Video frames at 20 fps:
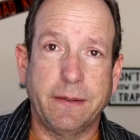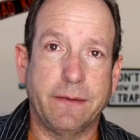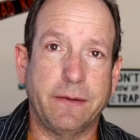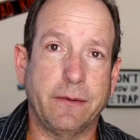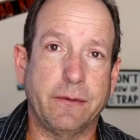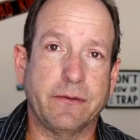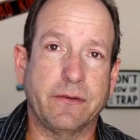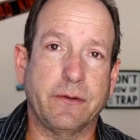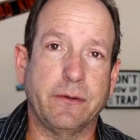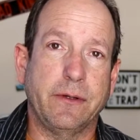
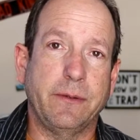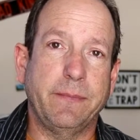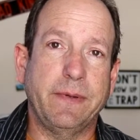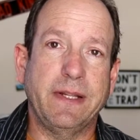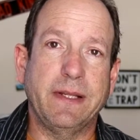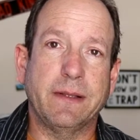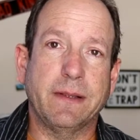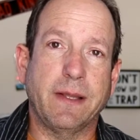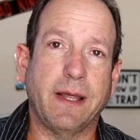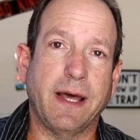There's going to
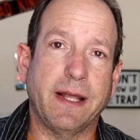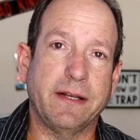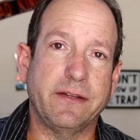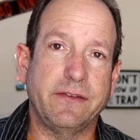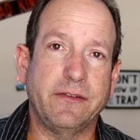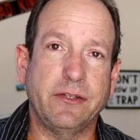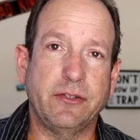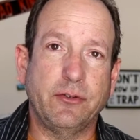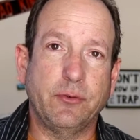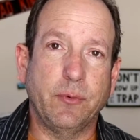be a lot of
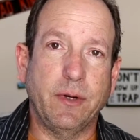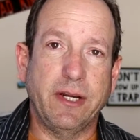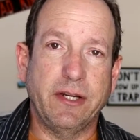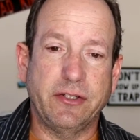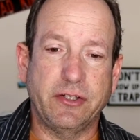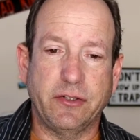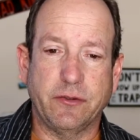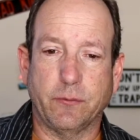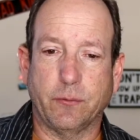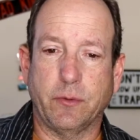
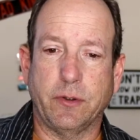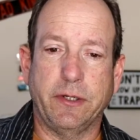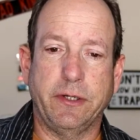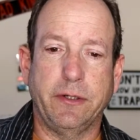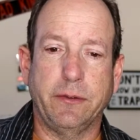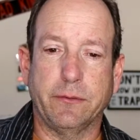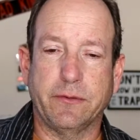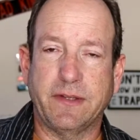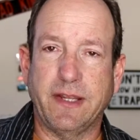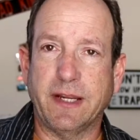situations where
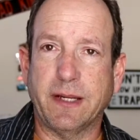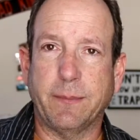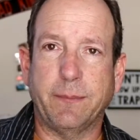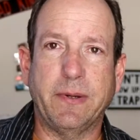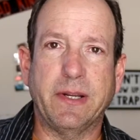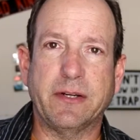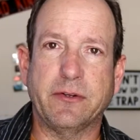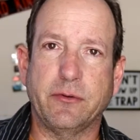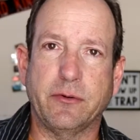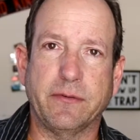you'll take a
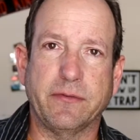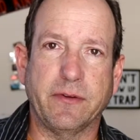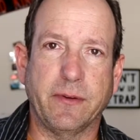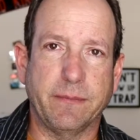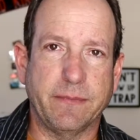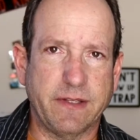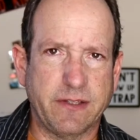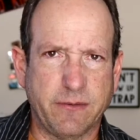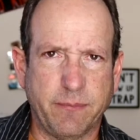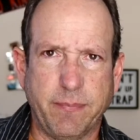picture of
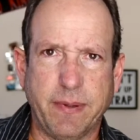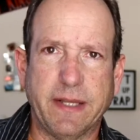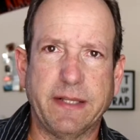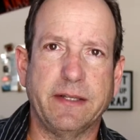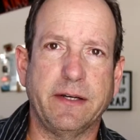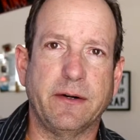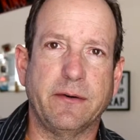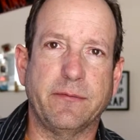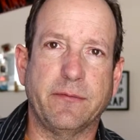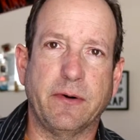something that's been
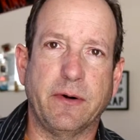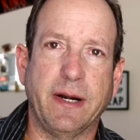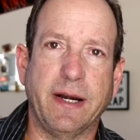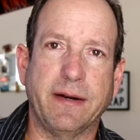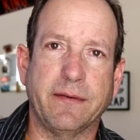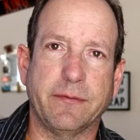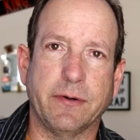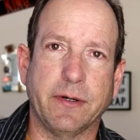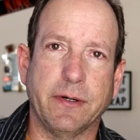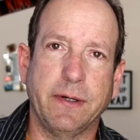there
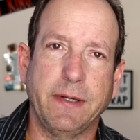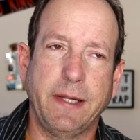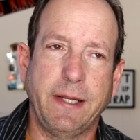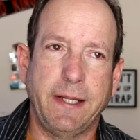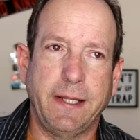forever.